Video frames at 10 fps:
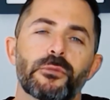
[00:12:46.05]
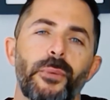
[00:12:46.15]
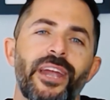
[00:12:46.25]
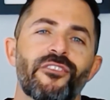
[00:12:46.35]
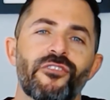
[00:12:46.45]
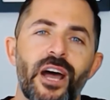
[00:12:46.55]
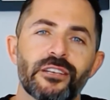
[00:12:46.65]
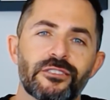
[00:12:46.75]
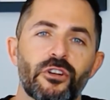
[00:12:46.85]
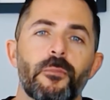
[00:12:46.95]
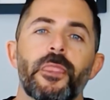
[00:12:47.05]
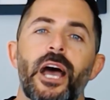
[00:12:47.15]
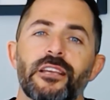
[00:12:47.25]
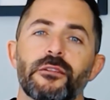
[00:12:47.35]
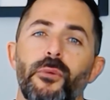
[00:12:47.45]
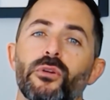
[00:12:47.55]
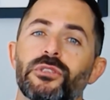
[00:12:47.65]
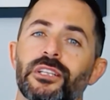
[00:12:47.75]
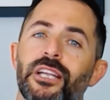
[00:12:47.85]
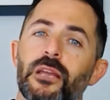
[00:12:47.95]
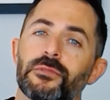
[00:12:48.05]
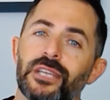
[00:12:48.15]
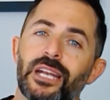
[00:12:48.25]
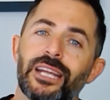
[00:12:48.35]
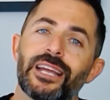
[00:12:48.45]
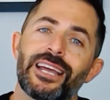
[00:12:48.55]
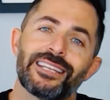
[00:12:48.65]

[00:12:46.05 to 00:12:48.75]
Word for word: paid faster as opposed to claims getting